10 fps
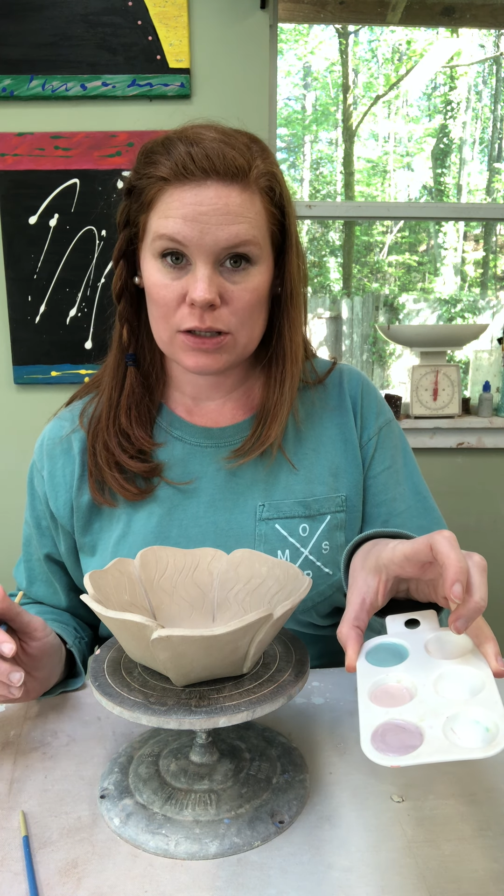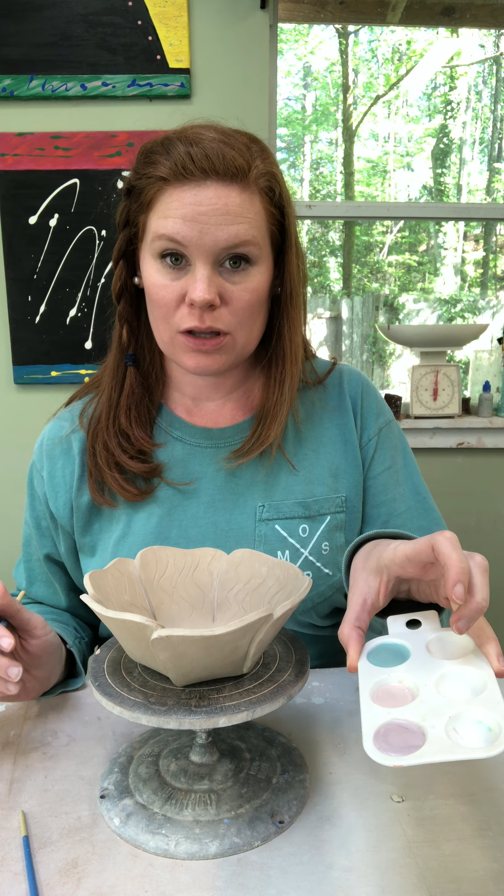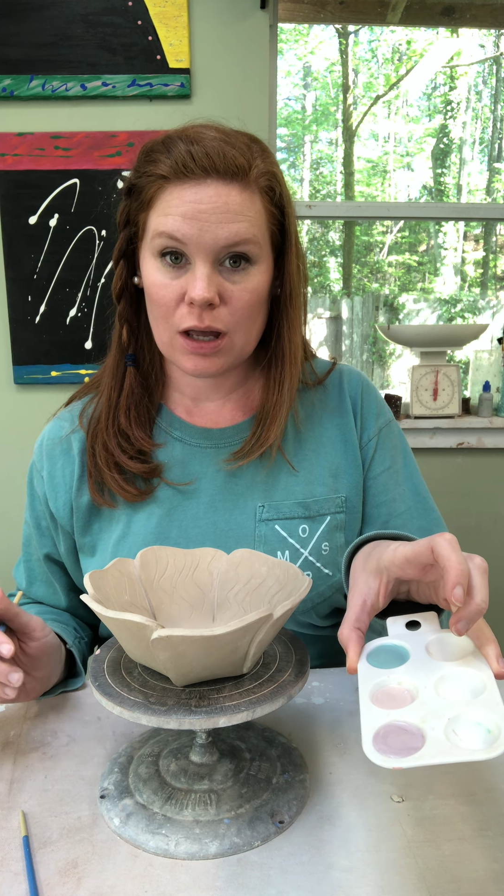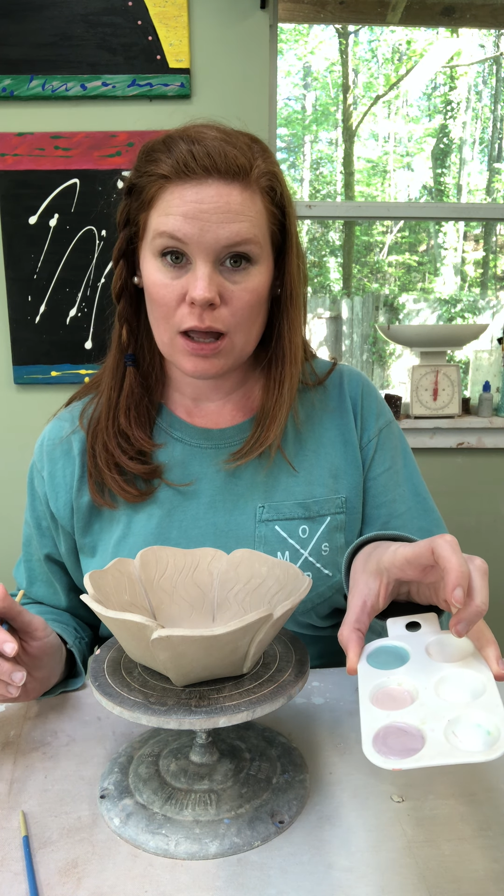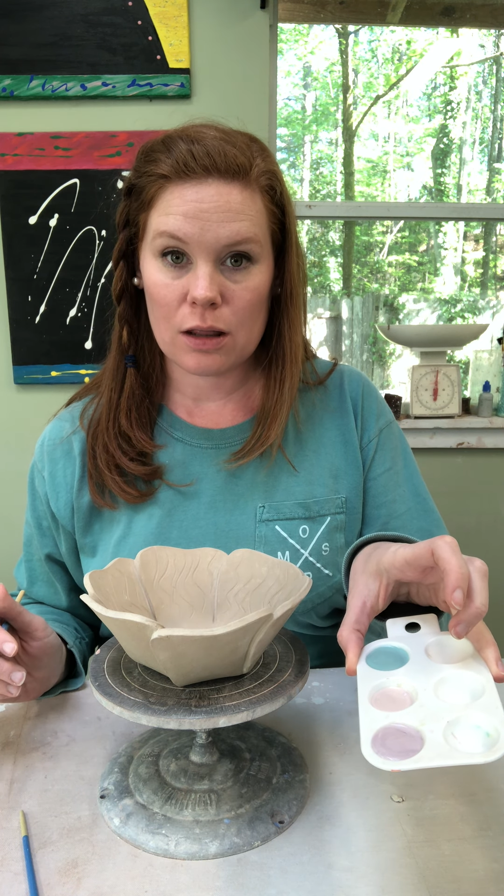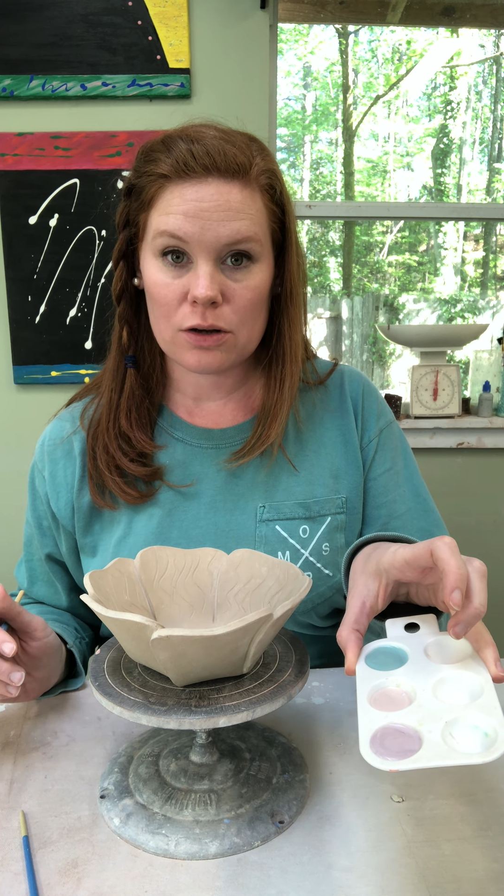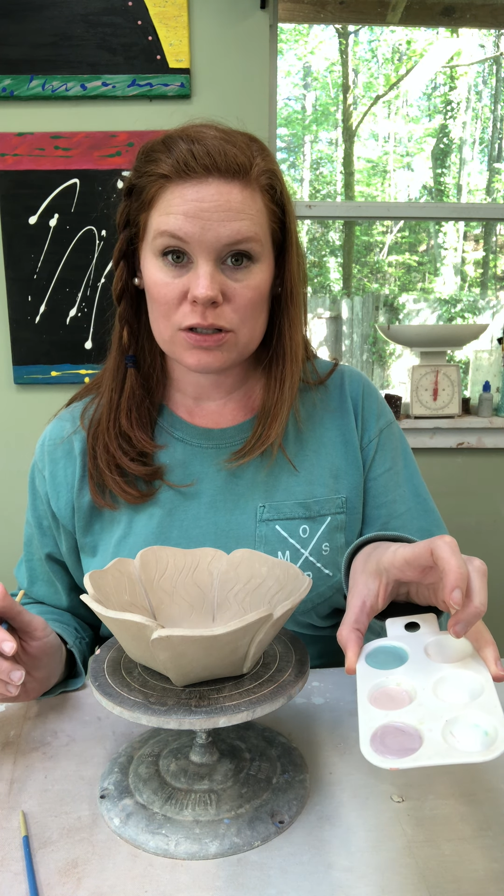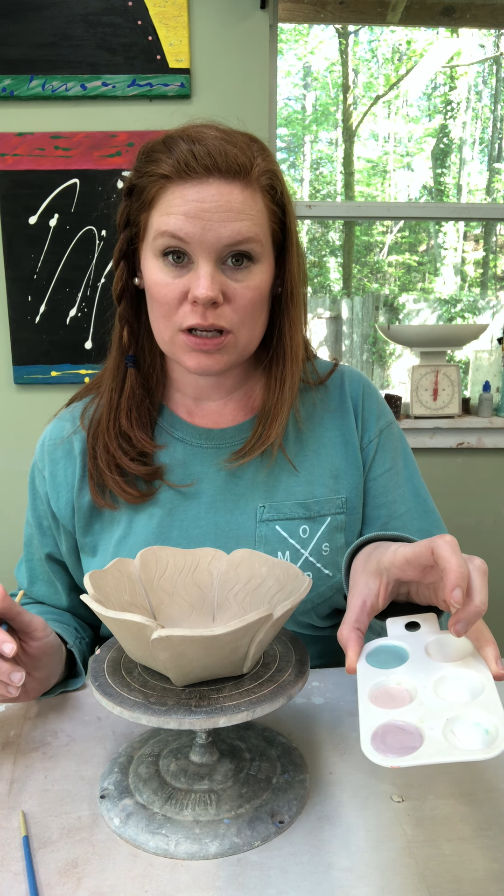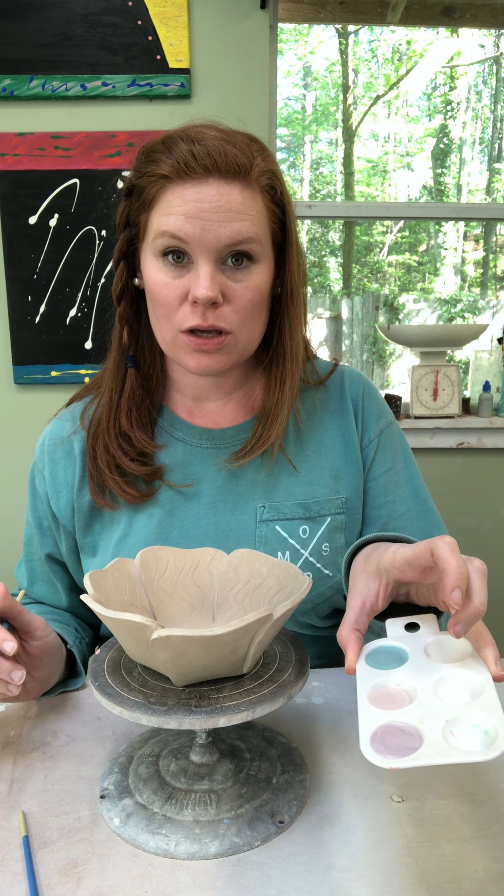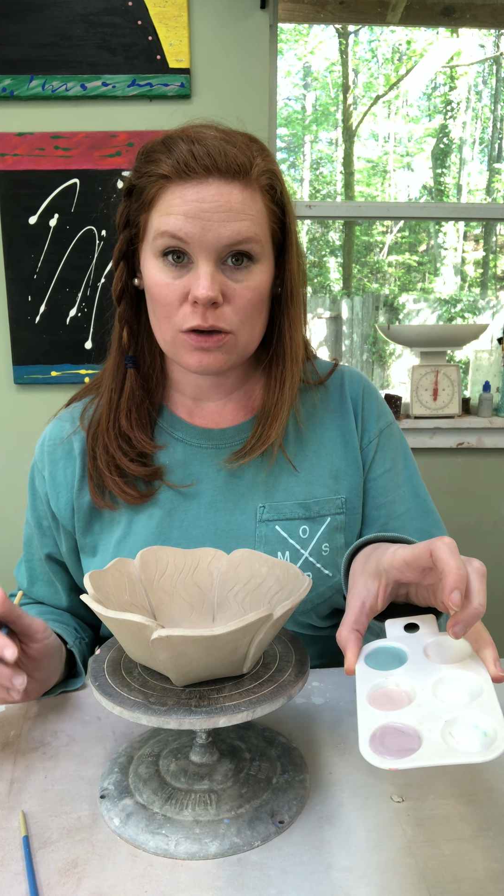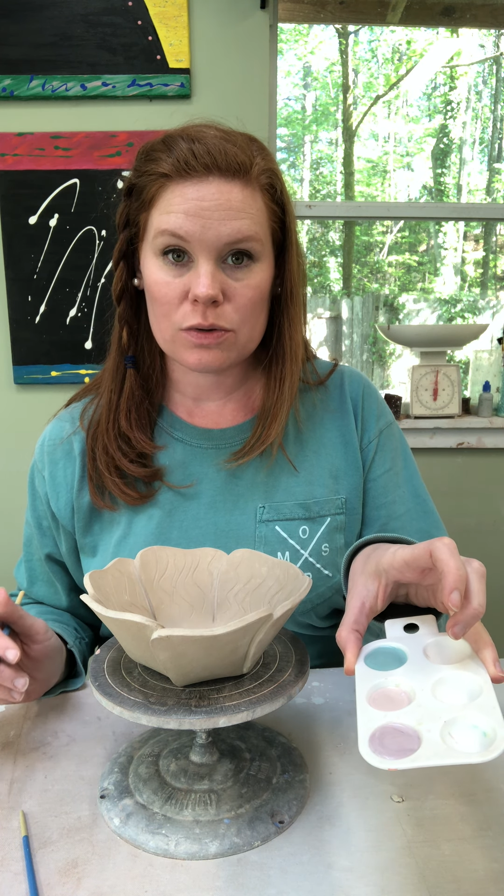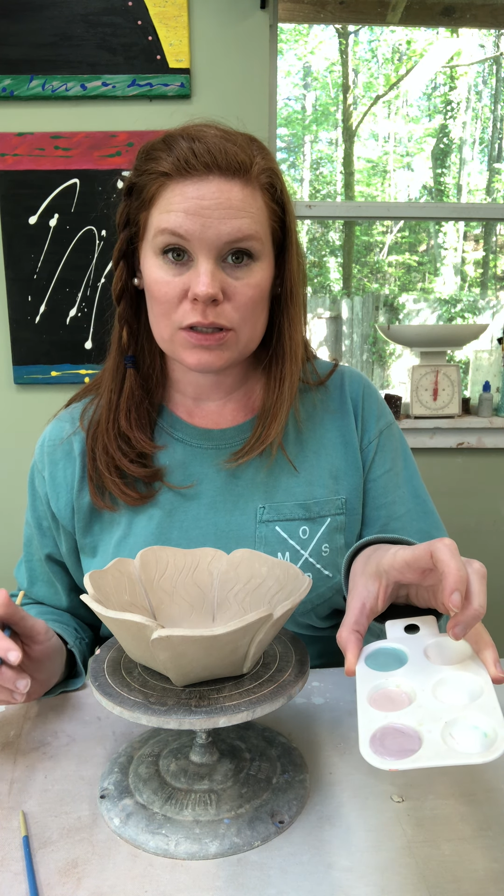So the colors that you